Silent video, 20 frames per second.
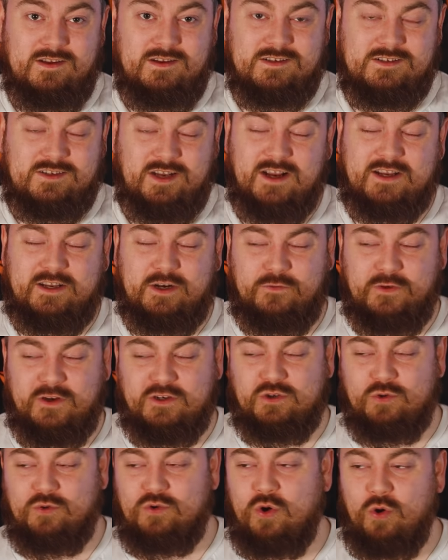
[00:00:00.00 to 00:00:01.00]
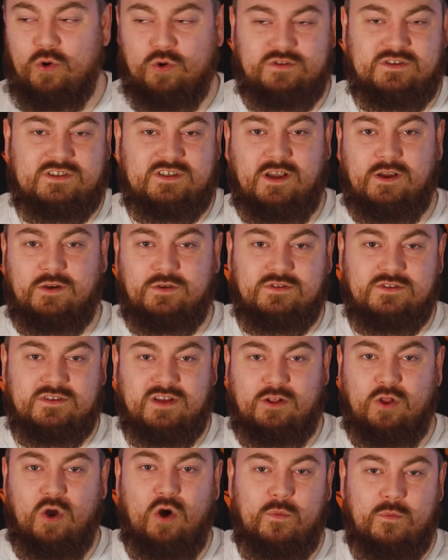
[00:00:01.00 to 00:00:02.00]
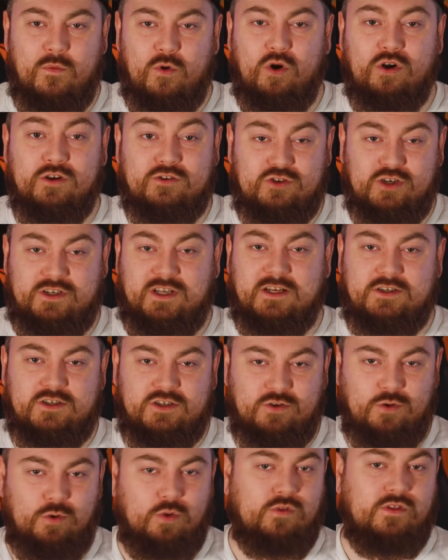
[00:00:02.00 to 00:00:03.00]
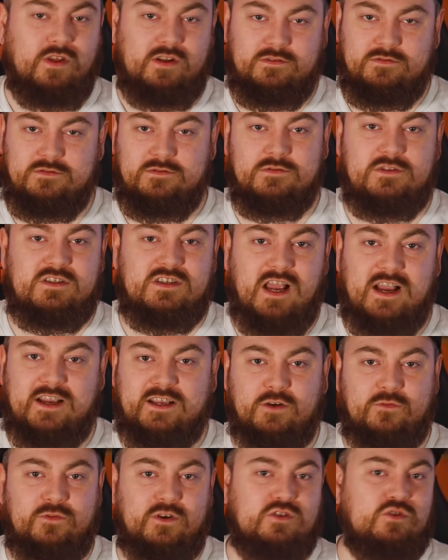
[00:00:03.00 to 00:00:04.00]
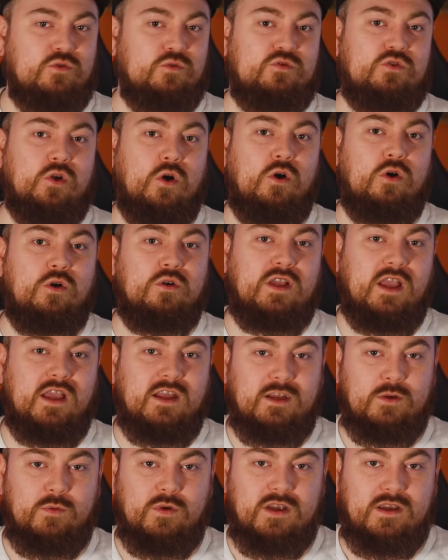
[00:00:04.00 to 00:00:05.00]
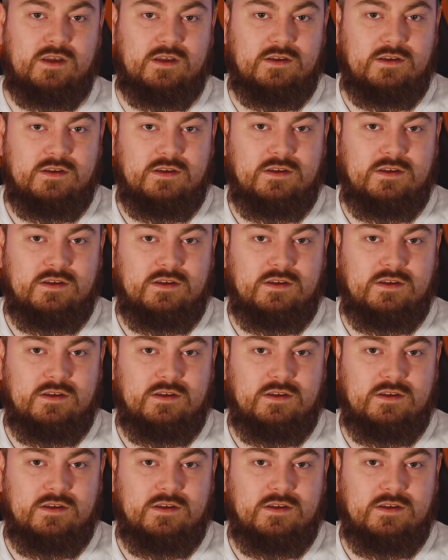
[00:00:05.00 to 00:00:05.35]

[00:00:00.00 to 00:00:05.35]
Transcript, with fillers: Sacrificial goat sounds a lot more traditional than sacrificial dog anyway.